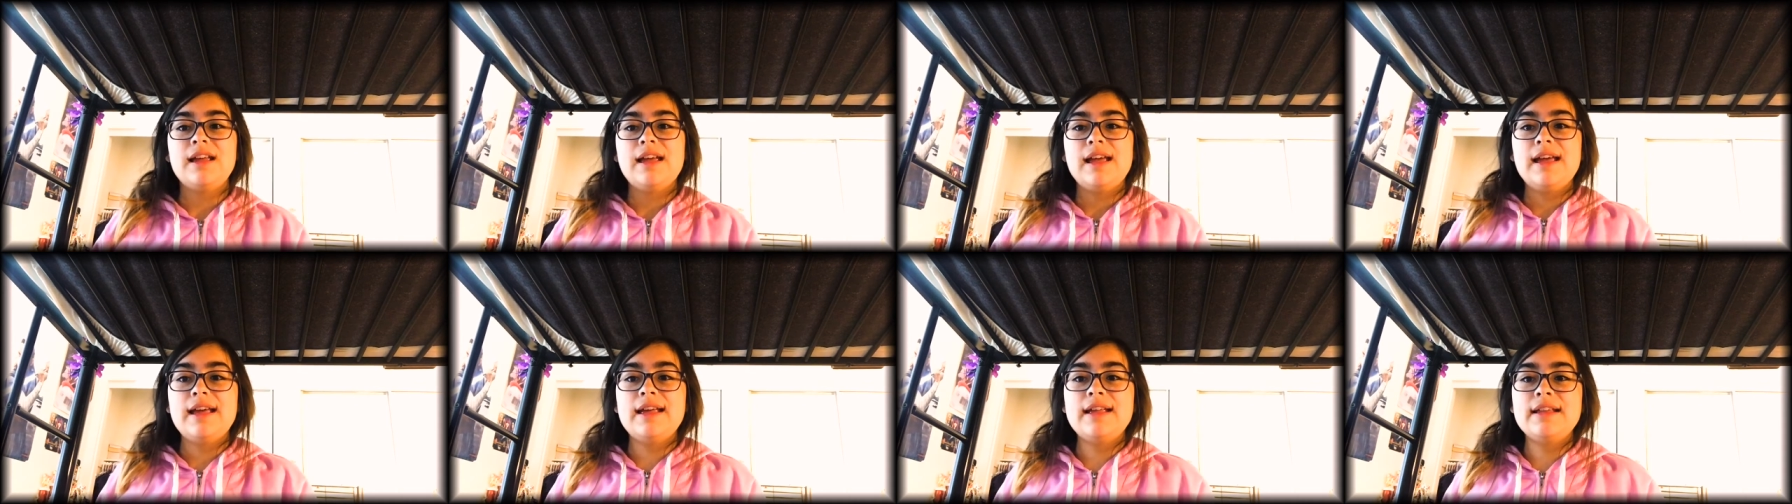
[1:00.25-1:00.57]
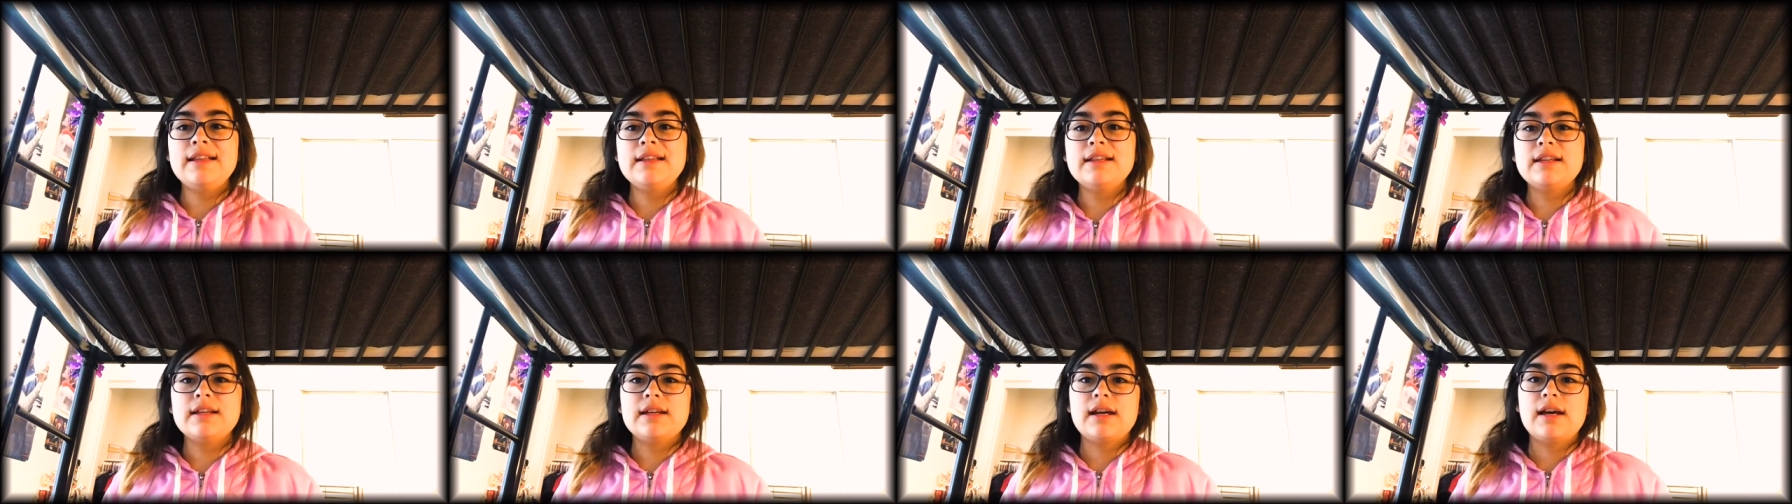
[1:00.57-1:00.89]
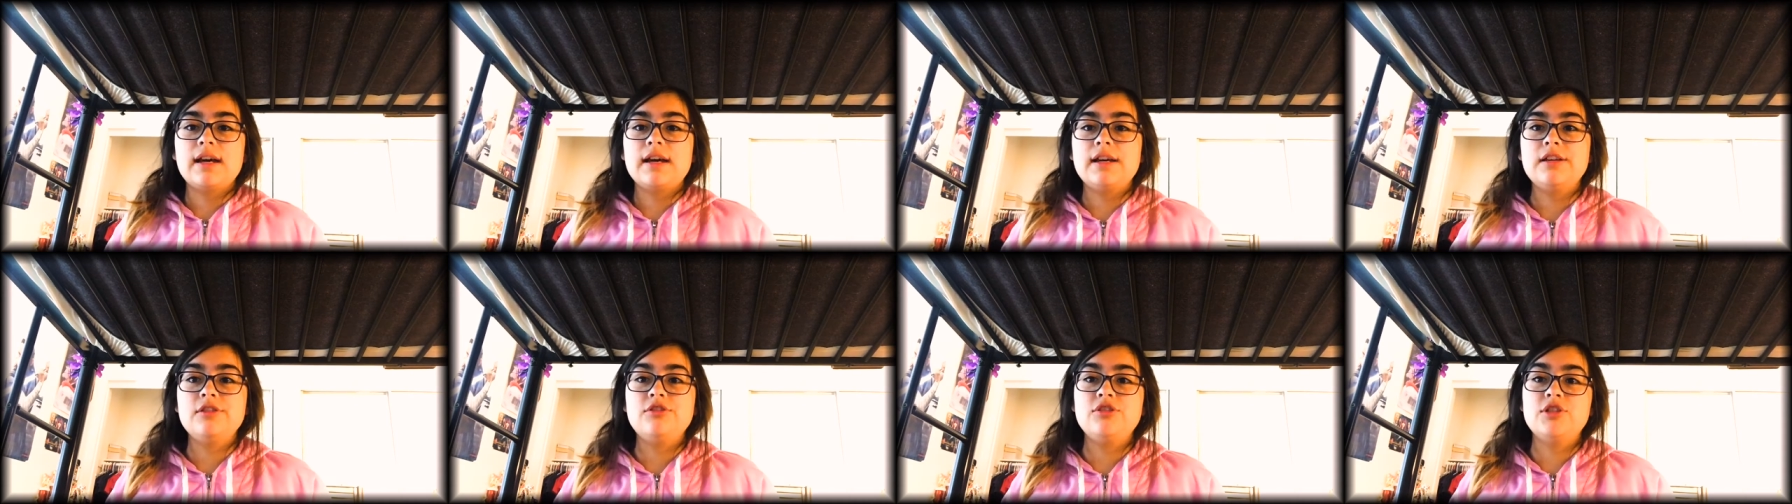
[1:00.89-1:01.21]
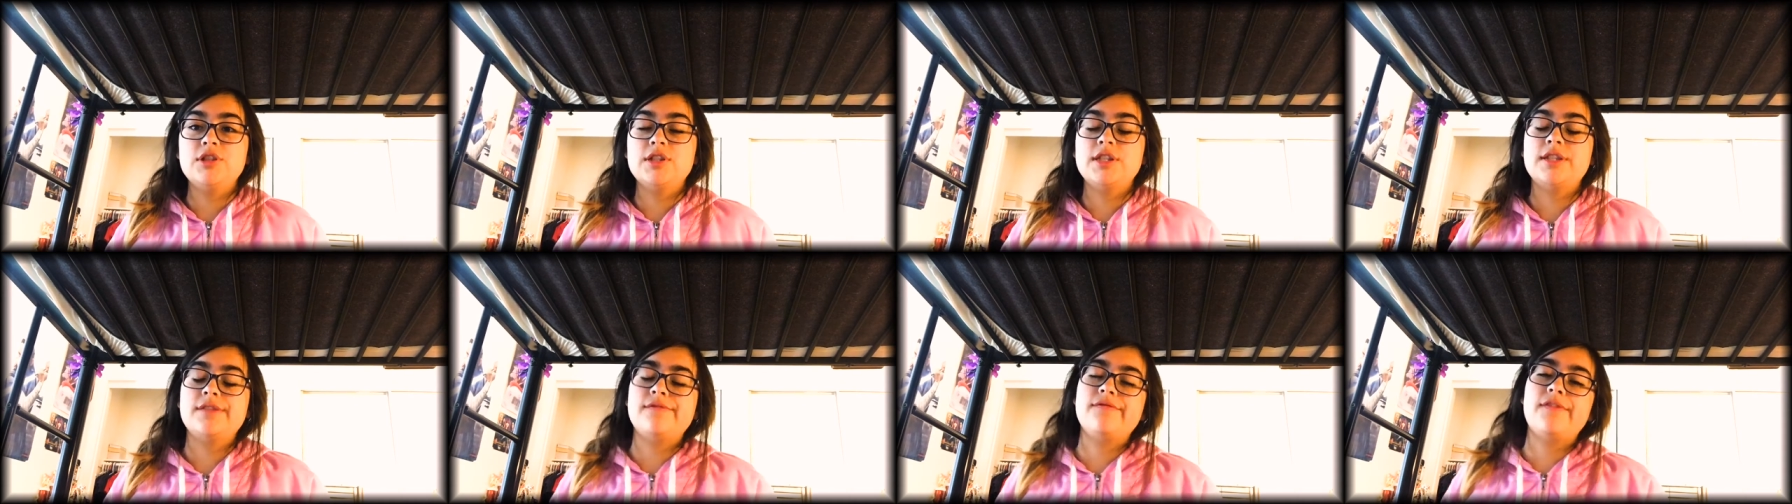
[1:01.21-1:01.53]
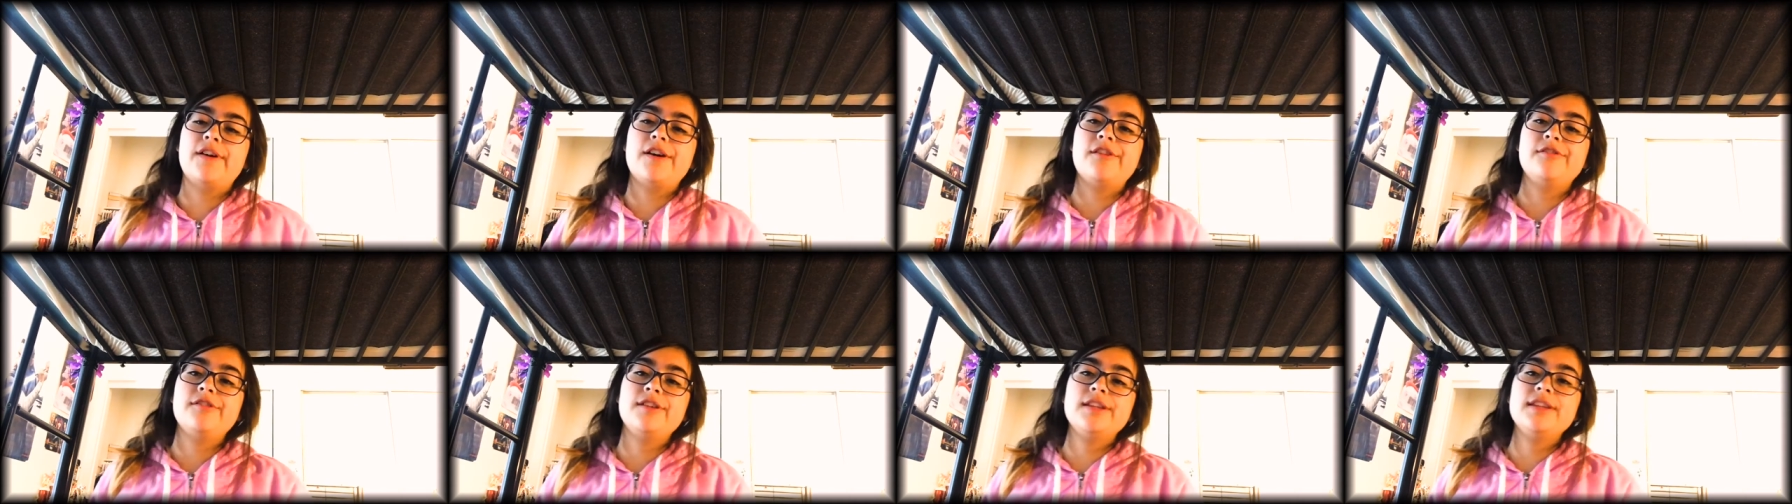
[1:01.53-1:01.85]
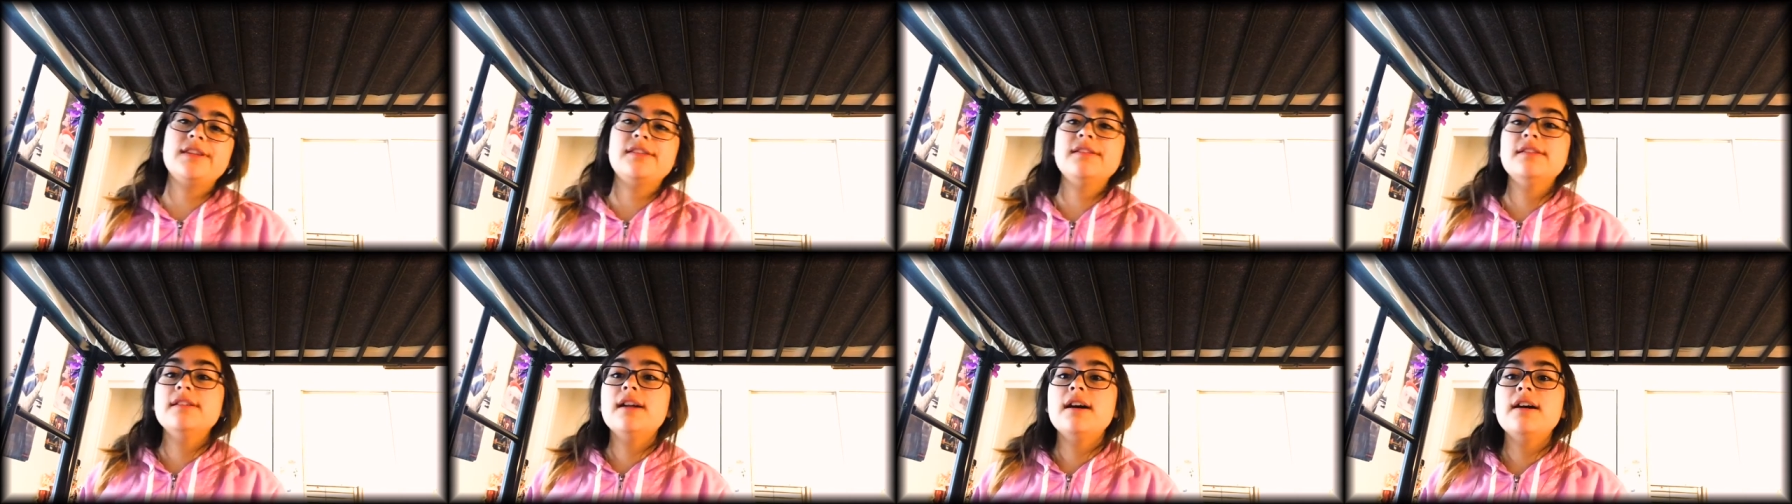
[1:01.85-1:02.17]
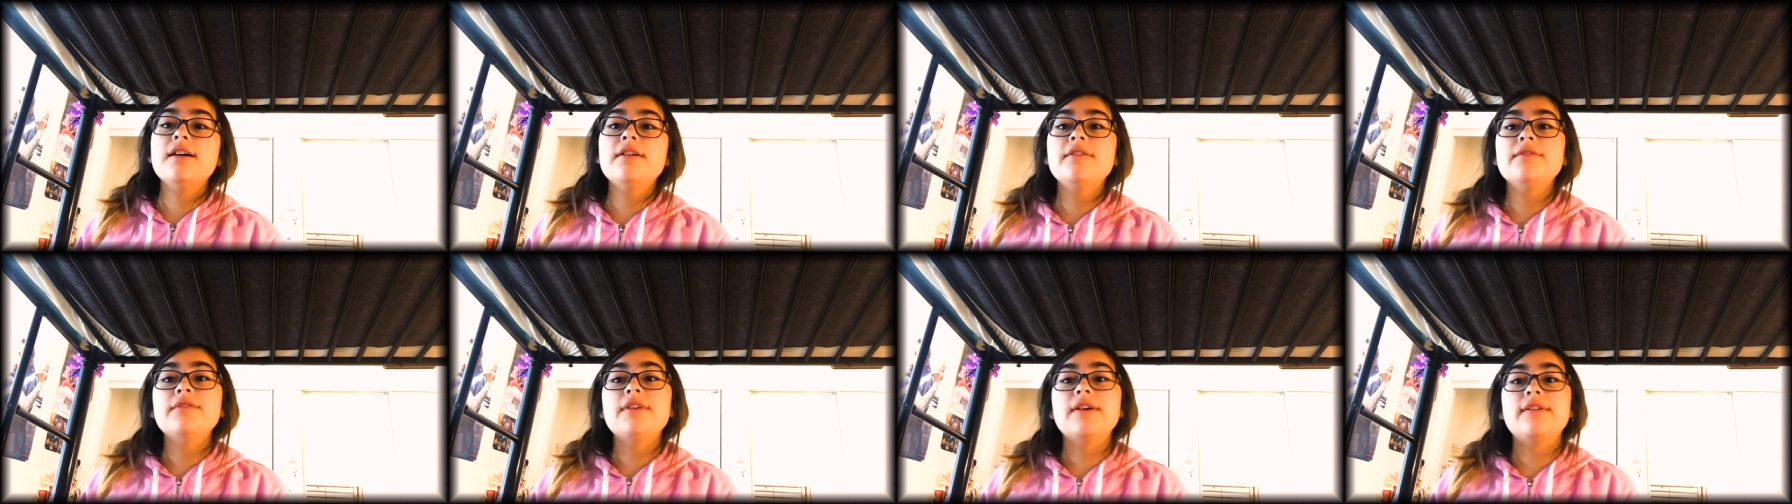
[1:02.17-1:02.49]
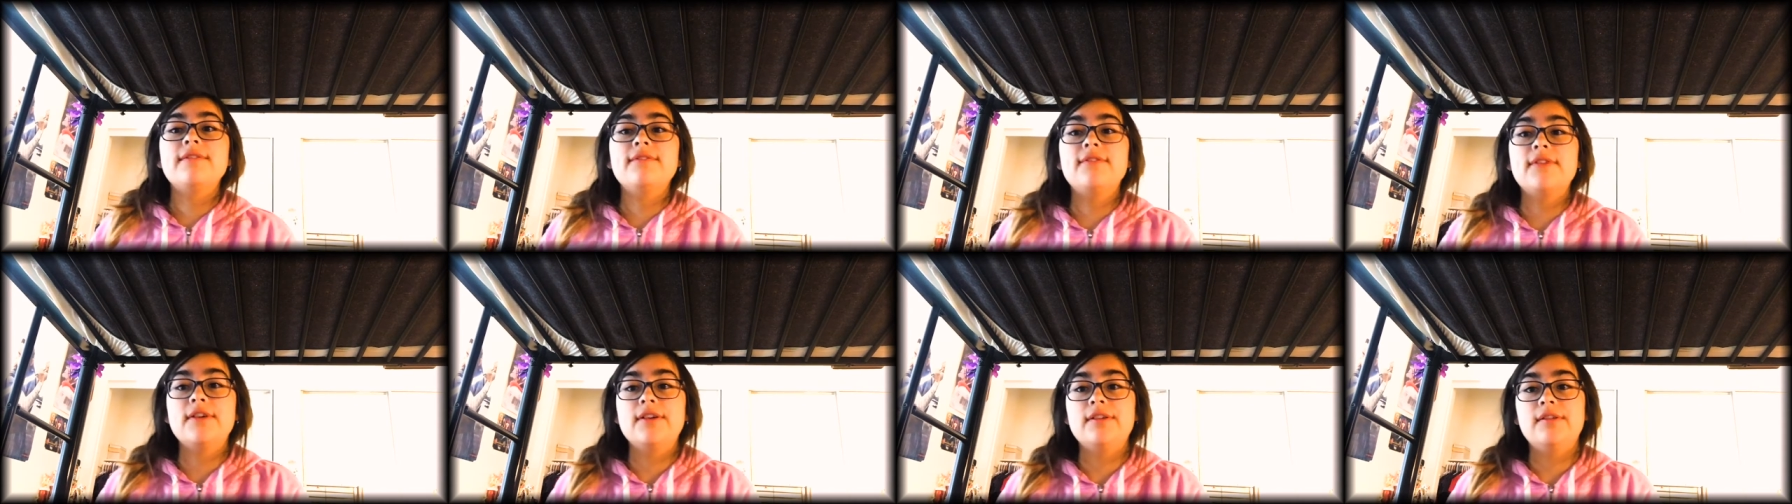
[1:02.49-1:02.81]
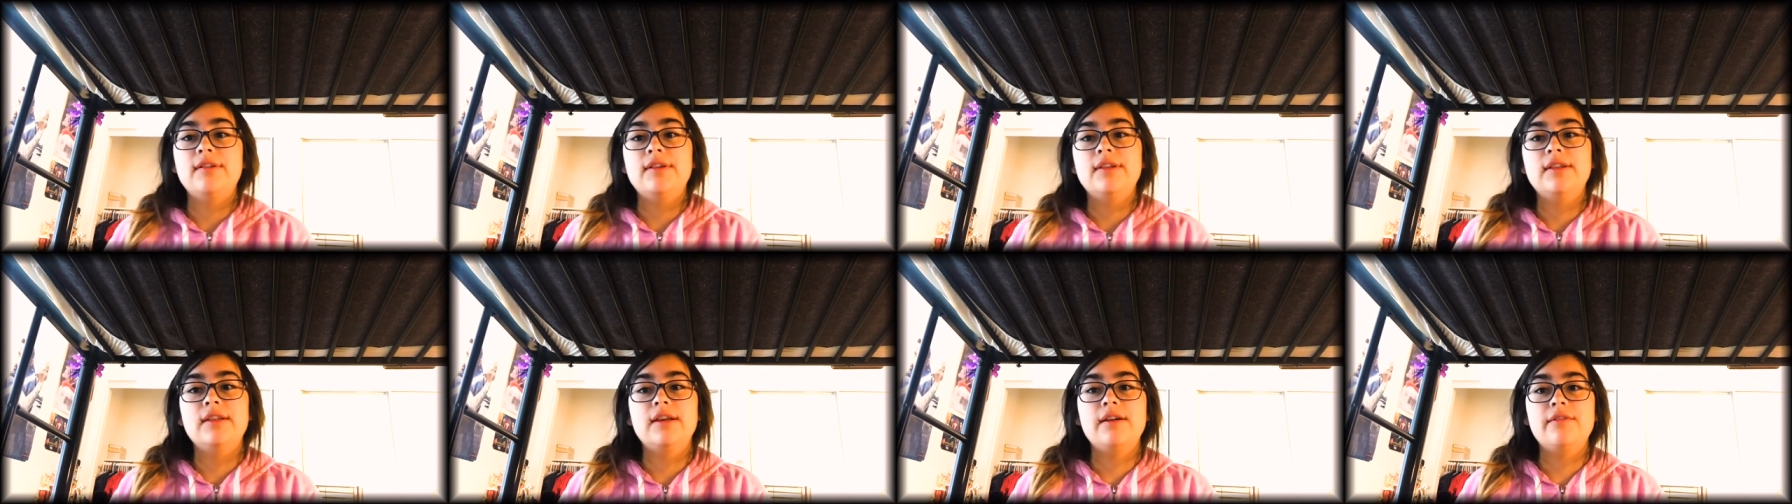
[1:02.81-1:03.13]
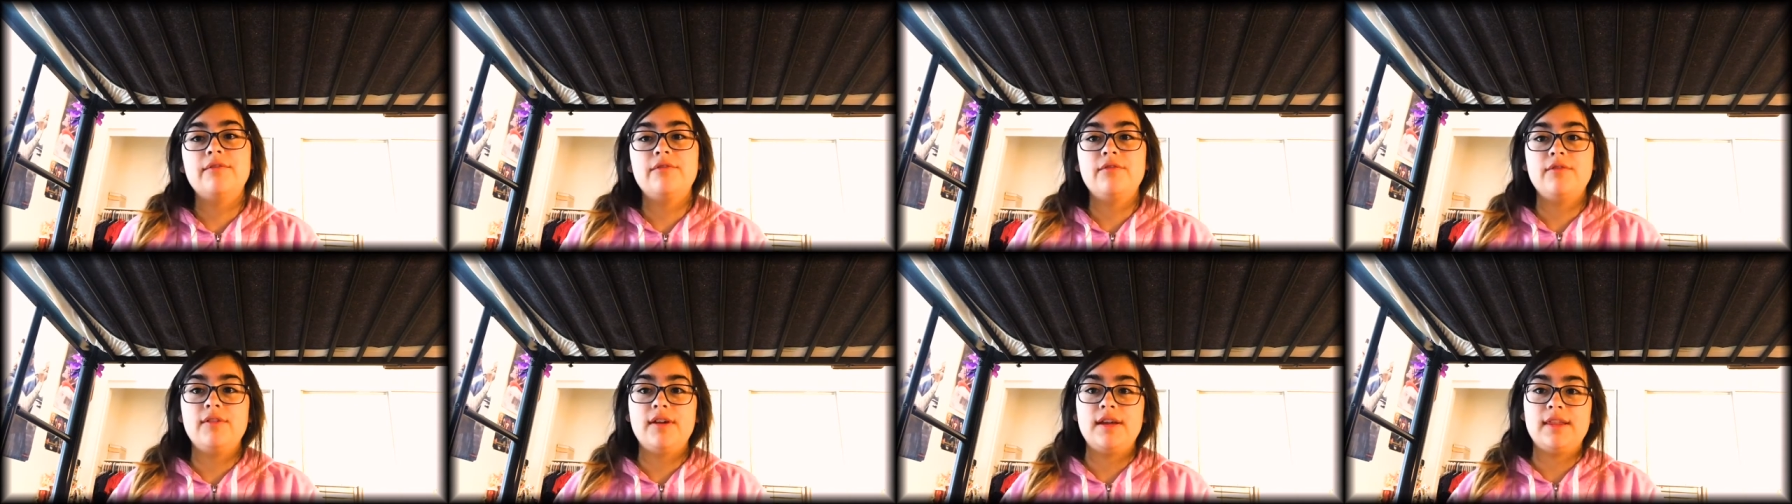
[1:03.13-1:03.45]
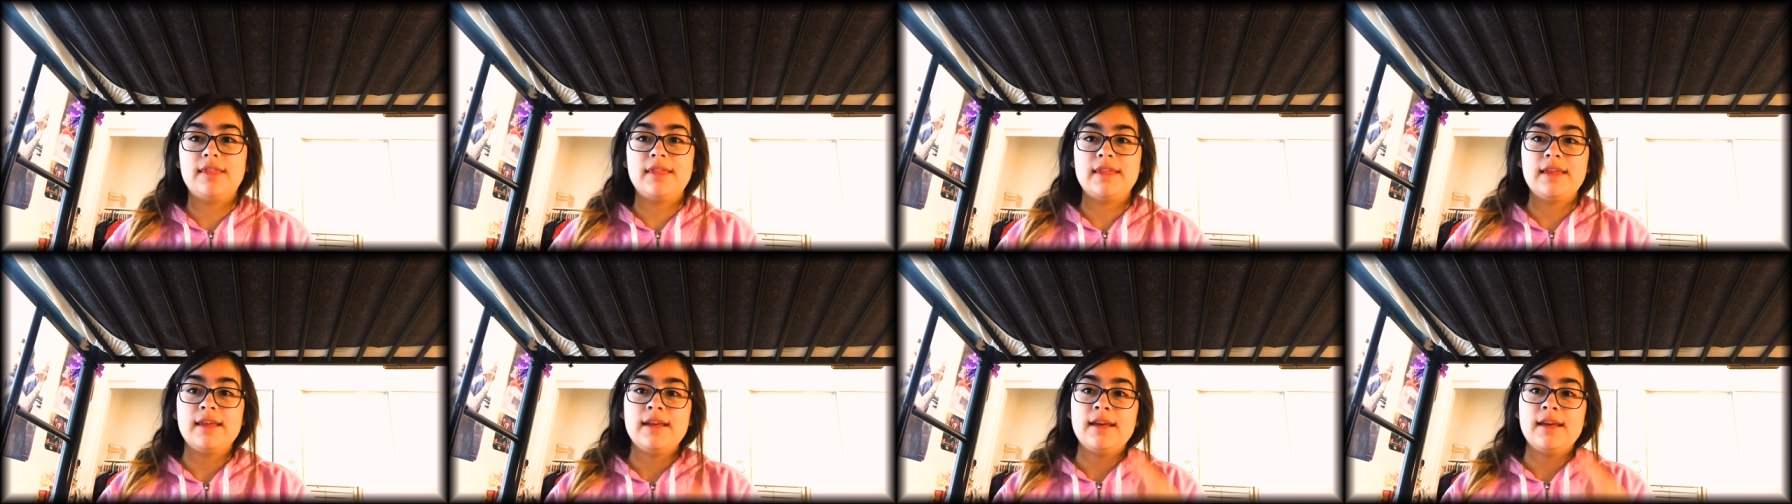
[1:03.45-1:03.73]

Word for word: And I just fell in love. I fell in love with